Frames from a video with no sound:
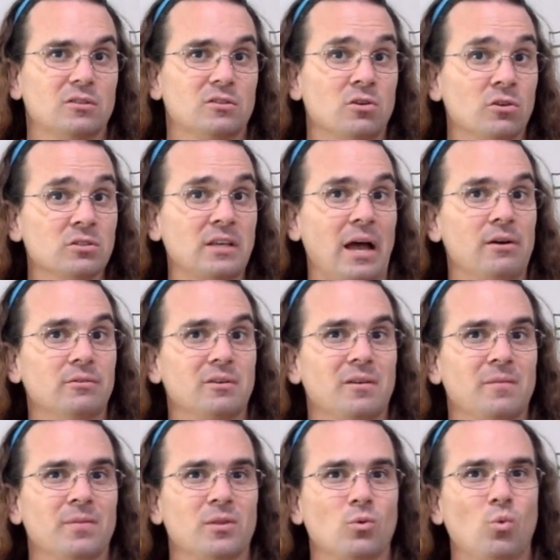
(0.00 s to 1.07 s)
Turns out,
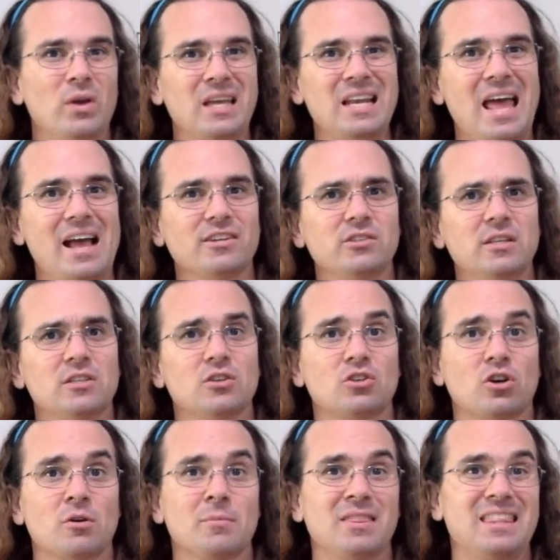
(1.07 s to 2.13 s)
we can actually
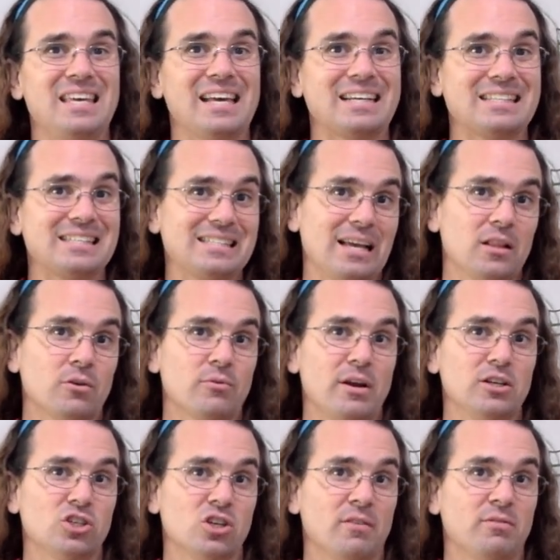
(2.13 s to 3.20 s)
determine the
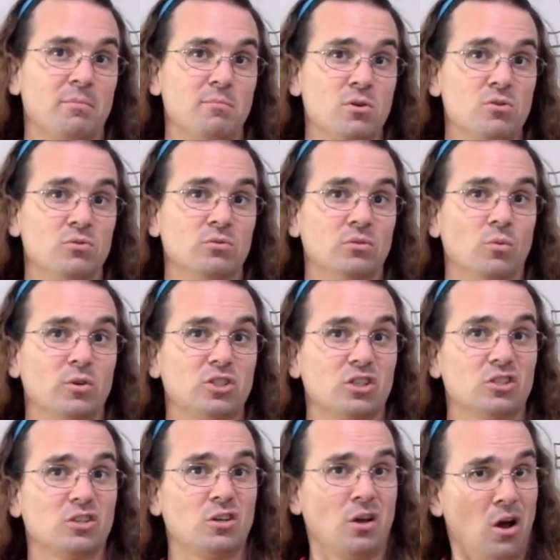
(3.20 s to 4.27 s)
acceleration of the moon, which
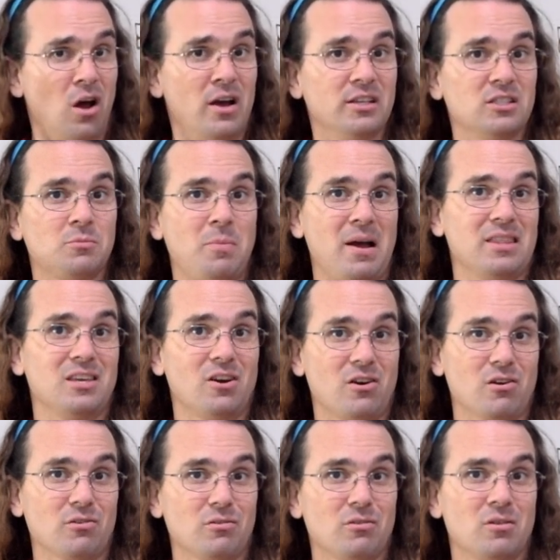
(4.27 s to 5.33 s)
is caused by the
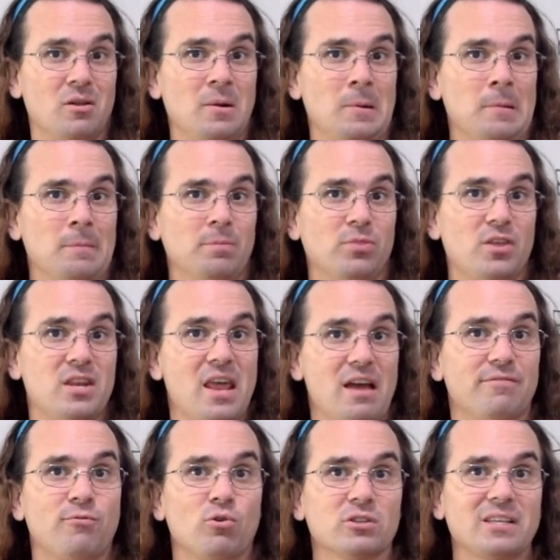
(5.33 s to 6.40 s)
Earth. The
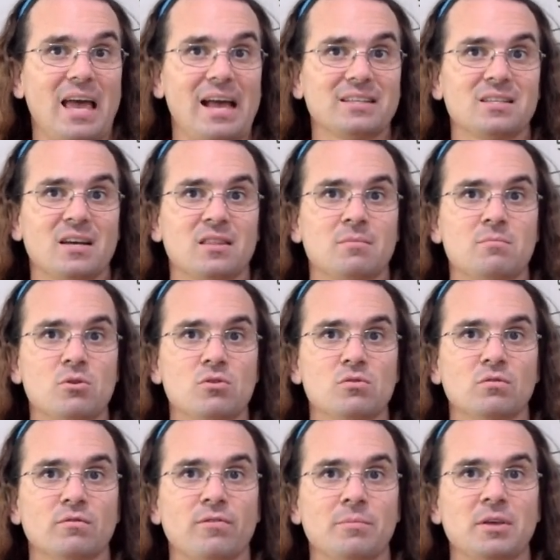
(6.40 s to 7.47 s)
net force acting on the
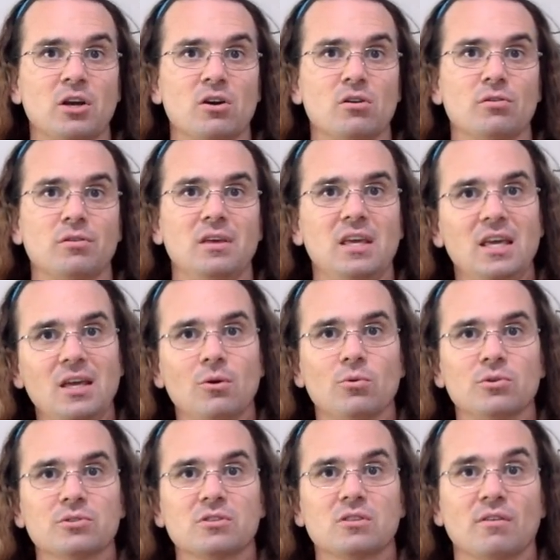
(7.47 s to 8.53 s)
moon from the Earth
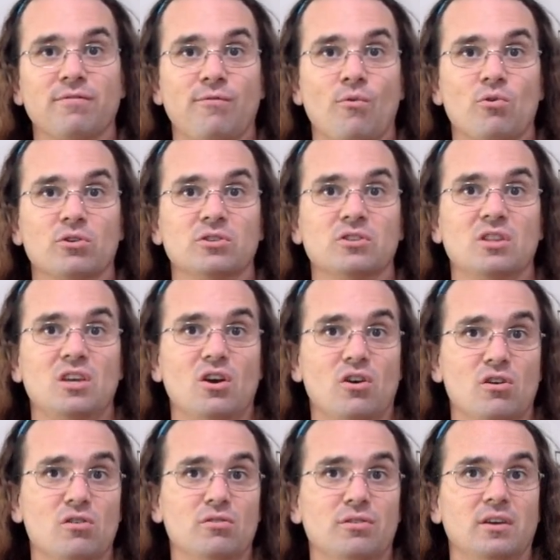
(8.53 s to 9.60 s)
equals the force the
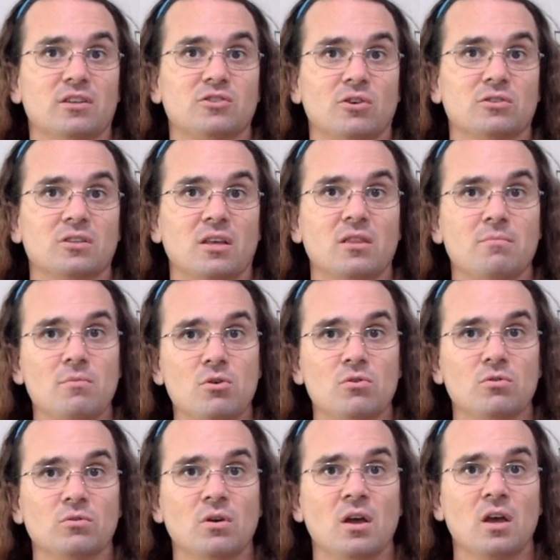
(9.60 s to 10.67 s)
Earth exerts on the
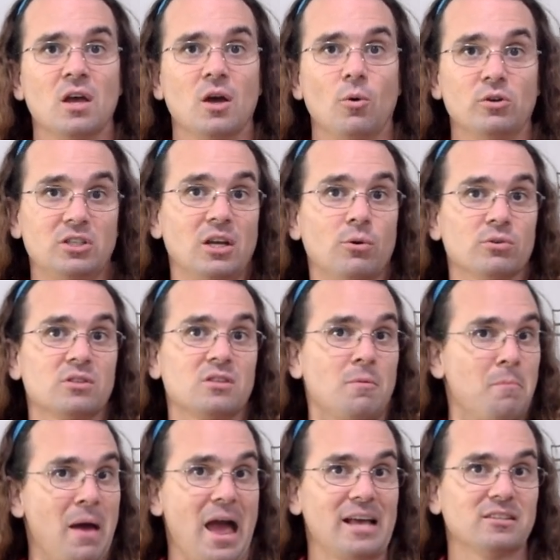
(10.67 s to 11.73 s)
moon, which equals the
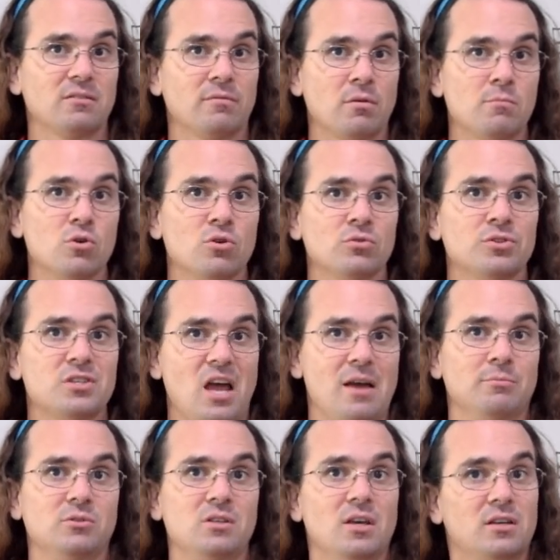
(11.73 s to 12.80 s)
mass of the moon
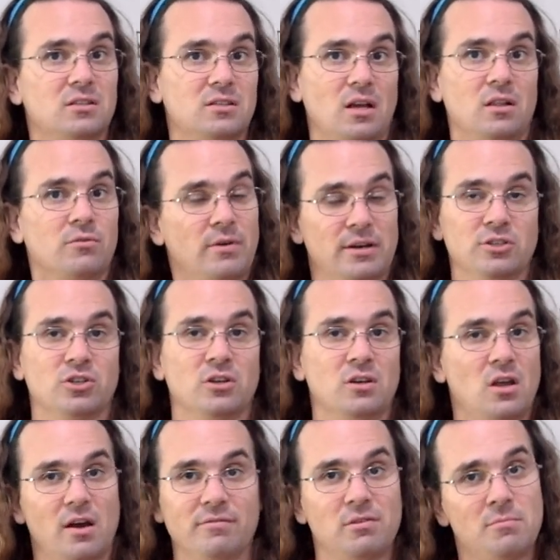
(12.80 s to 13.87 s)
times the acceleration
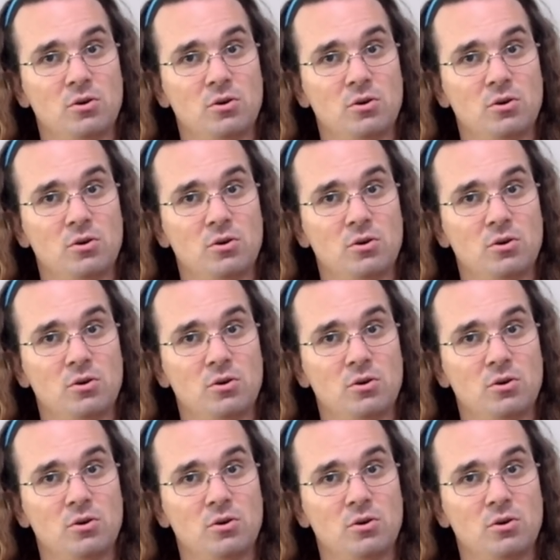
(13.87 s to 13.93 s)
of the